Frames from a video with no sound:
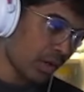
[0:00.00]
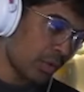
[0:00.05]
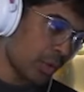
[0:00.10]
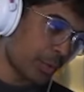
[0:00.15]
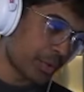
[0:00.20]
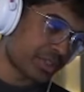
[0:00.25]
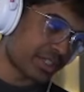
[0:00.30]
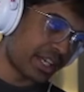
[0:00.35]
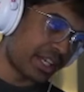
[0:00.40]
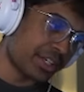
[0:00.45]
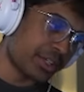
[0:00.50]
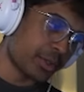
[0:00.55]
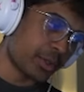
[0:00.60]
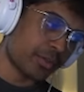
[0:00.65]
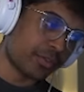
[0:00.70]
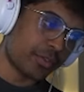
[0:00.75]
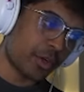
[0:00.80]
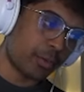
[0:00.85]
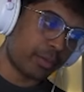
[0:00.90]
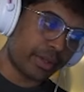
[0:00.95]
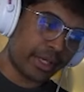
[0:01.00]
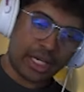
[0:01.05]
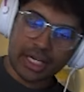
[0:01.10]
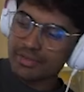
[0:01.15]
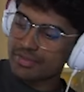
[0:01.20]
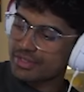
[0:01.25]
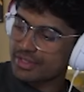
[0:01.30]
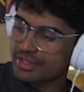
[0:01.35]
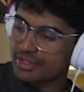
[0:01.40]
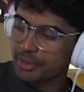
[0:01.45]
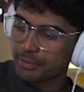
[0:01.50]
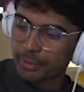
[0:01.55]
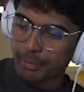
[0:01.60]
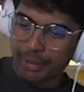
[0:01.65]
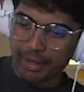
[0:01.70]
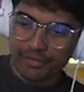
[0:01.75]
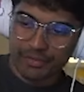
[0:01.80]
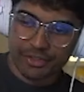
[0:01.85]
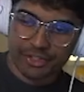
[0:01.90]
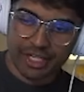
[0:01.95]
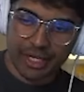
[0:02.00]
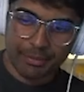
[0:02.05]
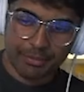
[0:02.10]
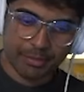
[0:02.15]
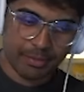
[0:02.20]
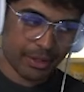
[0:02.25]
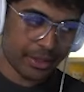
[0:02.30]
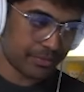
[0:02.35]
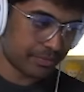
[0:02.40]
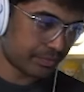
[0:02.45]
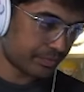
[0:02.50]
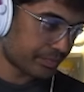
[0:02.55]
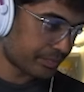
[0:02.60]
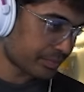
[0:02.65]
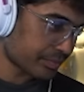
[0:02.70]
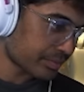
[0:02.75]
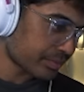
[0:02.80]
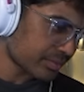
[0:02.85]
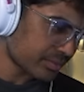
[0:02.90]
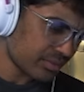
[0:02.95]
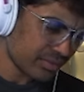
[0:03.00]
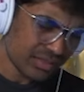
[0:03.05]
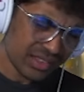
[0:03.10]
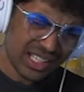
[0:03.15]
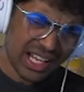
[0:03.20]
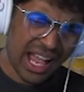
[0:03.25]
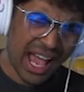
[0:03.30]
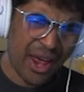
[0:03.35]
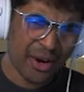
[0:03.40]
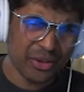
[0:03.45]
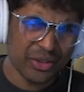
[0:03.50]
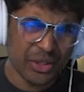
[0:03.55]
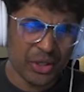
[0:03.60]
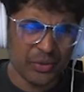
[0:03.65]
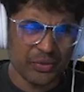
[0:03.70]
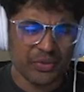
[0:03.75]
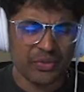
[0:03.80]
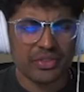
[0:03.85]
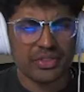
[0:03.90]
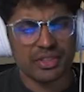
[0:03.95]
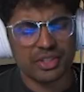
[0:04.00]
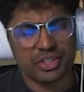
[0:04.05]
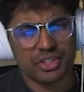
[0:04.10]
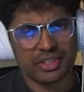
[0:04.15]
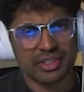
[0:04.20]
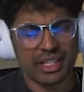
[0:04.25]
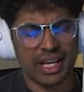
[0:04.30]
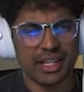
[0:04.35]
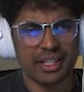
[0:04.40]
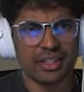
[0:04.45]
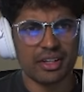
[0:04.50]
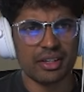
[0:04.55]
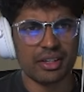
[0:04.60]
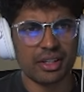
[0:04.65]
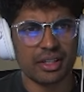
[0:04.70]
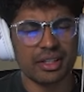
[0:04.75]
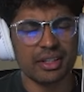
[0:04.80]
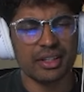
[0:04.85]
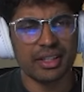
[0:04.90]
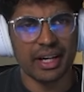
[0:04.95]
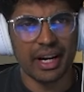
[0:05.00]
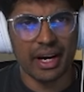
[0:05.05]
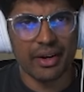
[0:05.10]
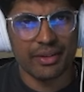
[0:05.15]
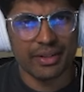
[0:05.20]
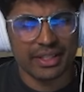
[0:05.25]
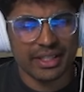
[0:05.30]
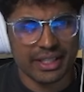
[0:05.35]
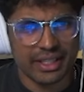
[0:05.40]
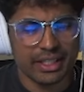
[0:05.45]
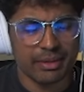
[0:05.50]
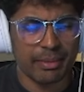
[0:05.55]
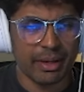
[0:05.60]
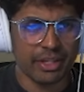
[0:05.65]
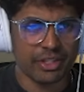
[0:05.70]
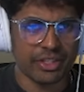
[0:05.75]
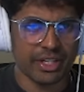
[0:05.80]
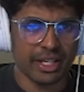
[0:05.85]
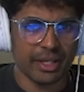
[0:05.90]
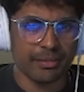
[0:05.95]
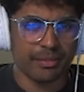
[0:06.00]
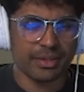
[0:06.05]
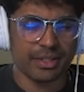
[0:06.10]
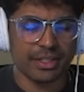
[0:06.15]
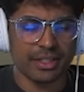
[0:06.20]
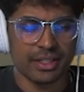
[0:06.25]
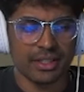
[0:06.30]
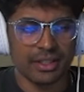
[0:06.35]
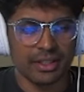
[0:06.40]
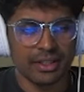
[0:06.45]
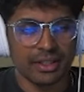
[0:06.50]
What will Sen do if no playoffs? They'll prepare for champs, bro. I don't know if Sen are guaranteed to make champs.